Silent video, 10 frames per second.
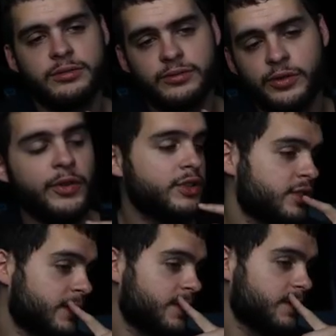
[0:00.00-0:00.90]
Well,
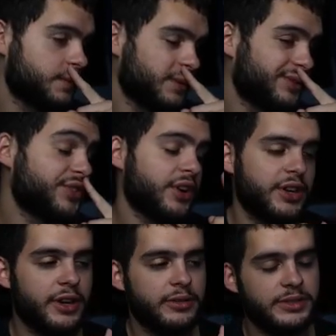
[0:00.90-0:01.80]
virtually close to no truck. You
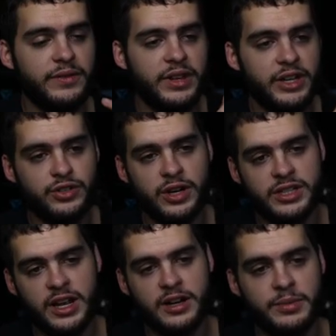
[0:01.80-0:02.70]
know, 17 inch truck's
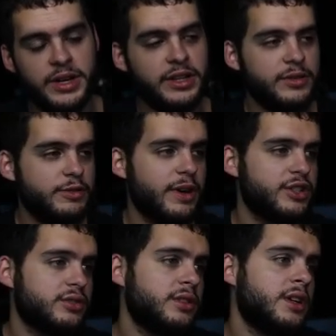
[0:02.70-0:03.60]
not going to be anything
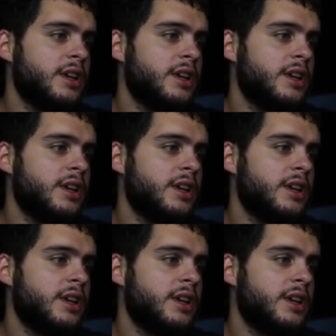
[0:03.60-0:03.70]
special.